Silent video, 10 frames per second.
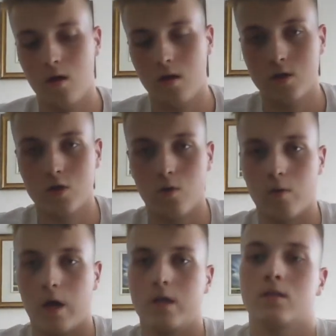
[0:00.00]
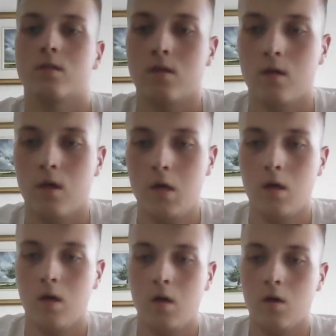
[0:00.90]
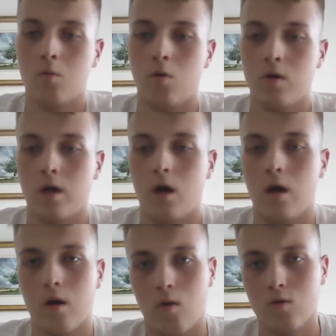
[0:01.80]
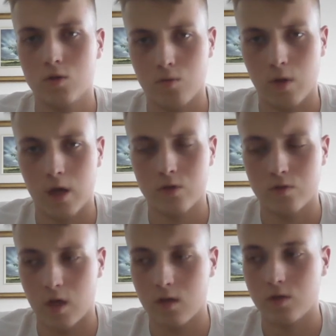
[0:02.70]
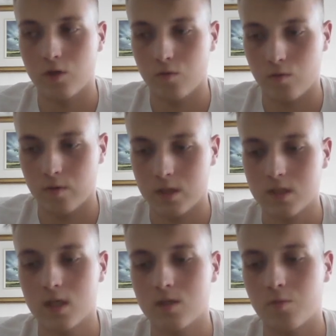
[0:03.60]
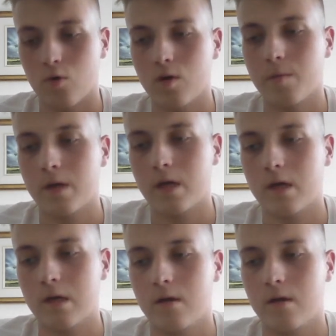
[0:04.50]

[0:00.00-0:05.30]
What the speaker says: So guys, what I also would like to tell you is that the programming